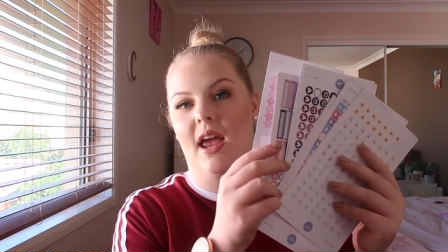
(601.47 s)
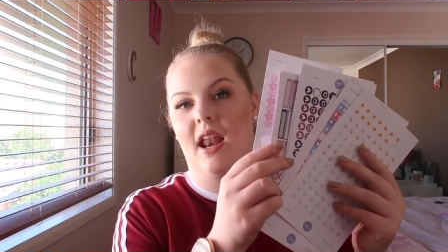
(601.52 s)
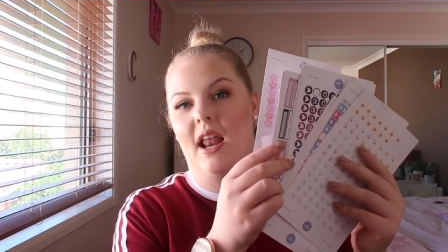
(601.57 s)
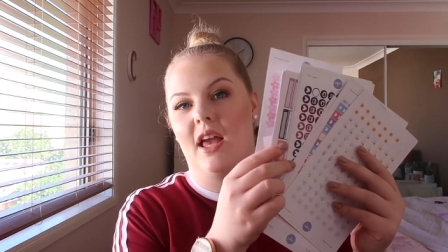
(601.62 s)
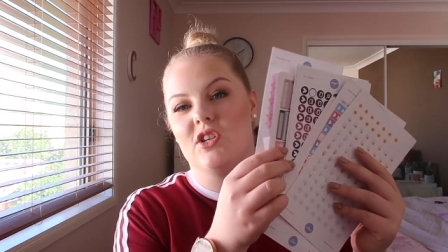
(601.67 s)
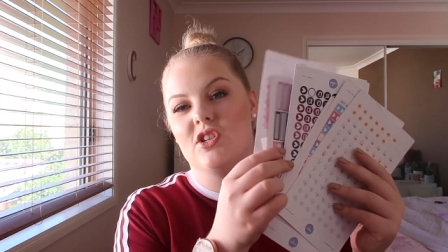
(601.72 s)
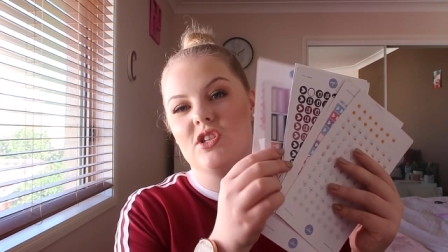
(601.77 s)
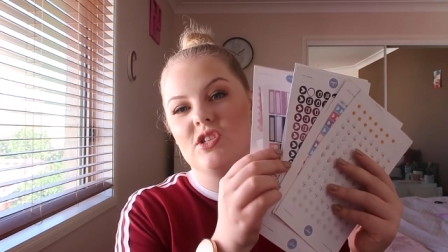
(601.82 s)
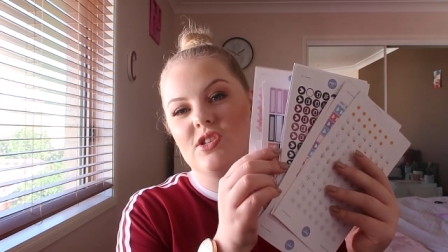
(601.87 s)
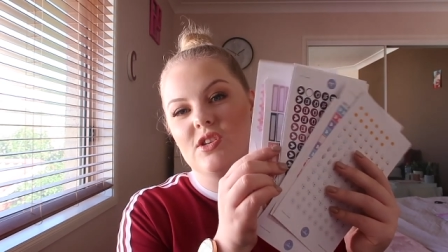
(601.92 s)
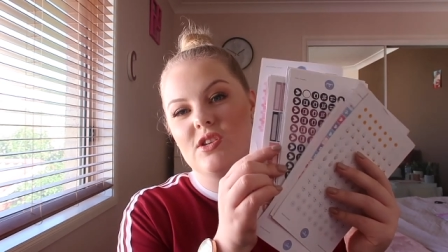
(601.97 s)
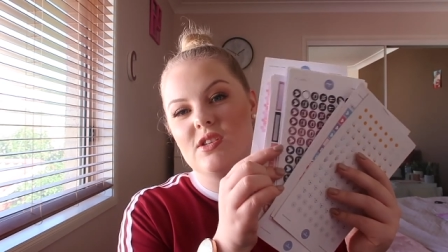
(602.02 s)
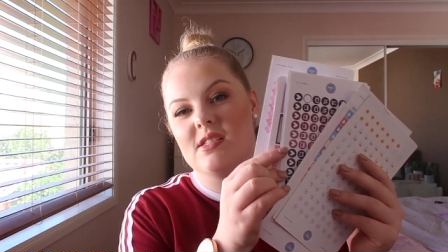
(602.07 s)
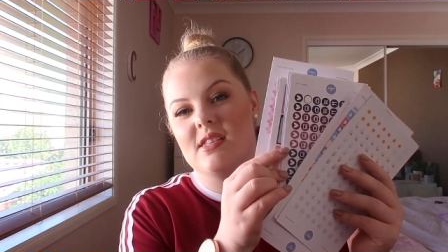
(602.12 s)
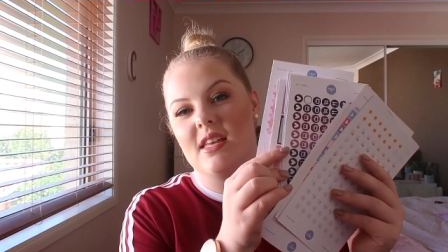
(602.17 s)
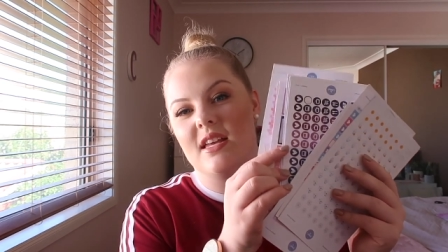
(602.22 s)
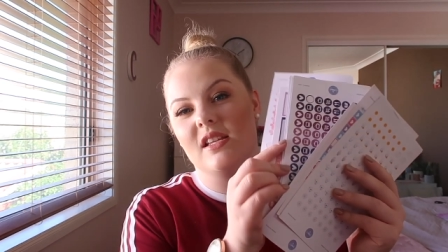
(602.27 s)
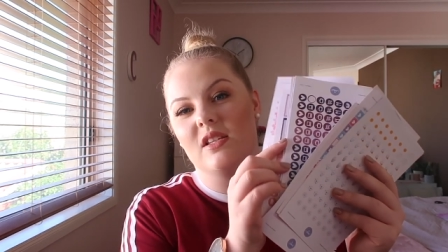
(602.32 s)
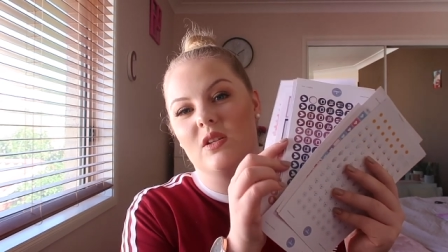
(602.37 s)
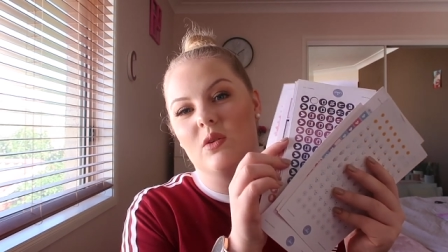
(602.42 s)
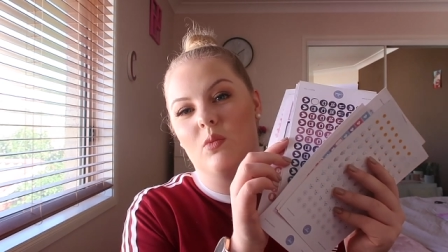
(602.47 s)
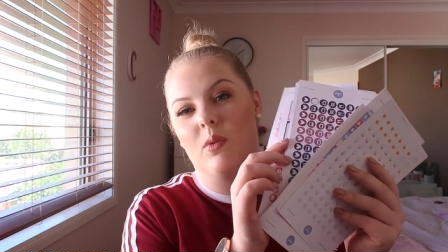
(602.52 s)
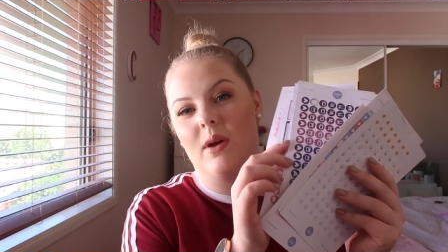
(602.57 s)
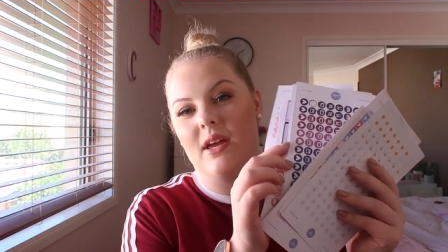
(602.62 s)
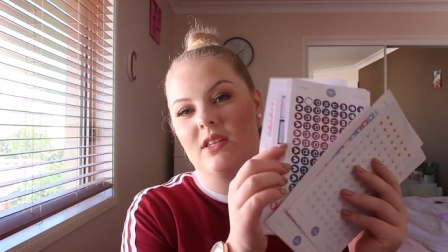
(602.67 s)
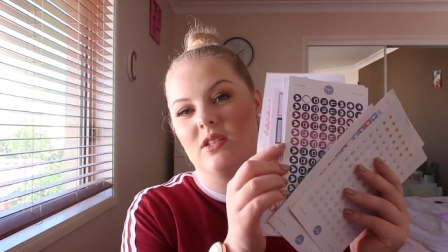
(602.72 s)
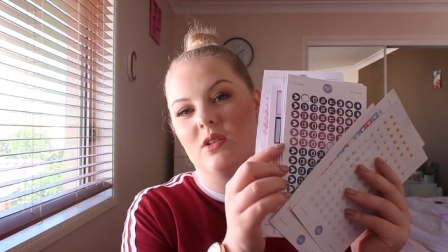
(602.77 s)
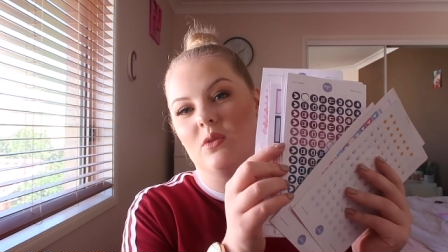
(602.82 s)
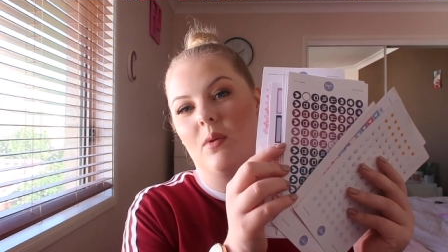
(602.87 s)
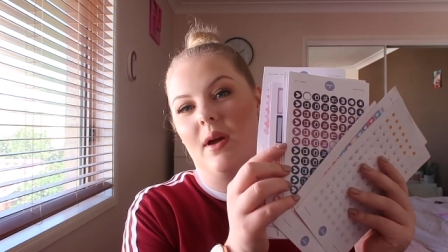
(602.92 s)
And I just use these
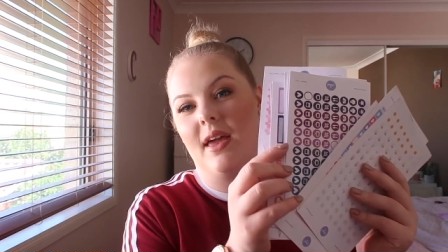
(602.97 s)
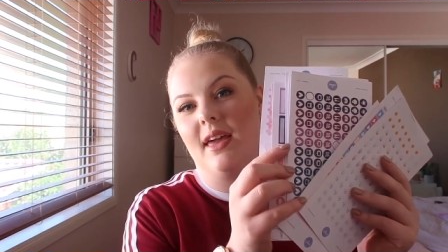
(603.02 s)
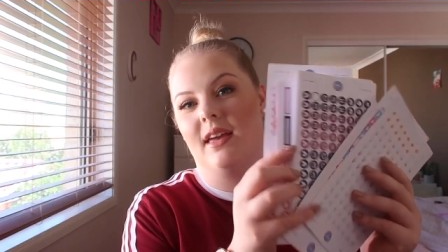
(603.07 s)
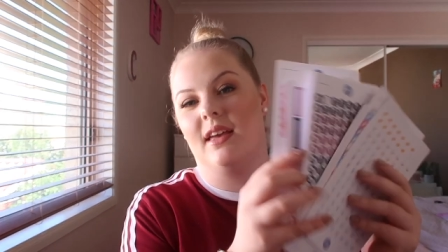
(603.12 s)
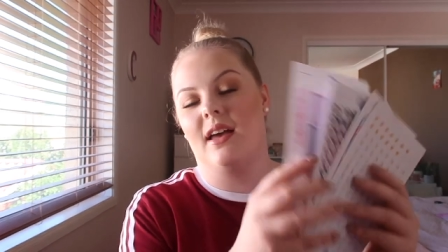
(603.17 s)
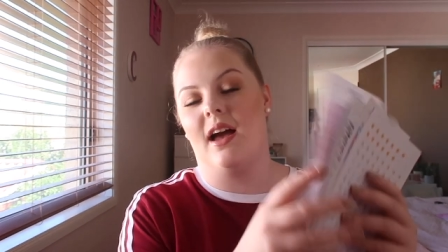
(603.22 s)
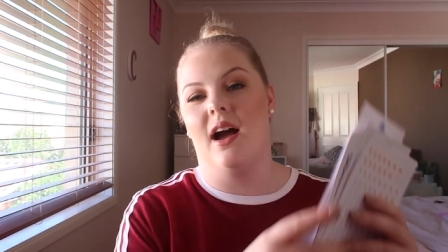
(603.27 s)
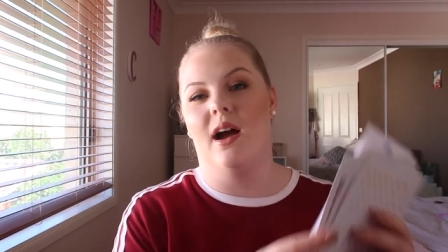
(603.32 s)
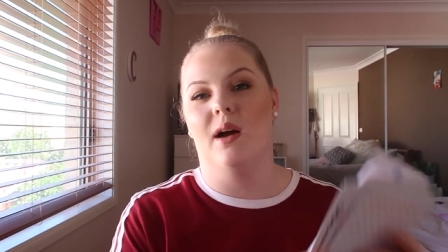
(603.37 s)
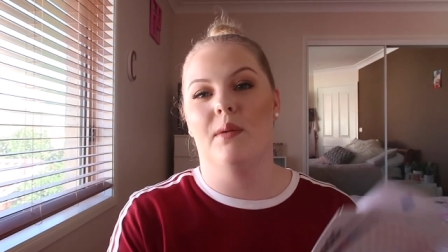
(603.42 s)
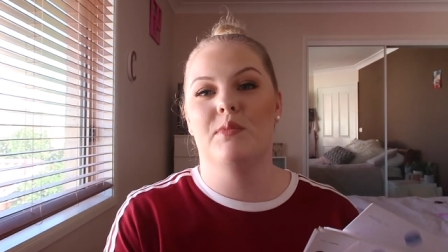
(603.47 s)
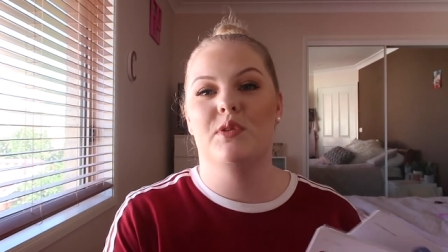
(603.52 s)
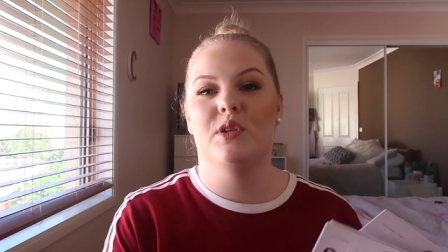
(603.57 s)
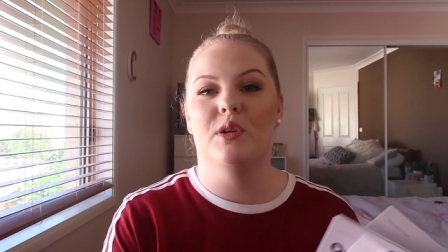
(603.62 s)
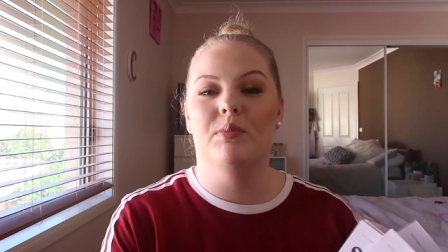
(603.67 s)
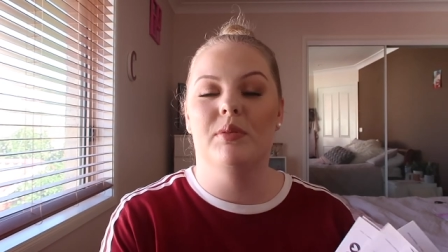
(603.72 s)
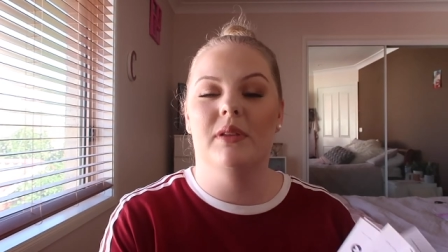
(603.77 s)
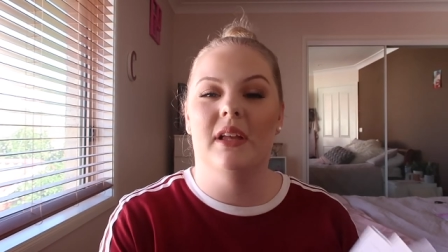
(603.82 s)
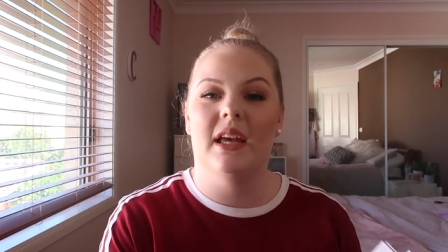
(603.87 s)
week to week um, to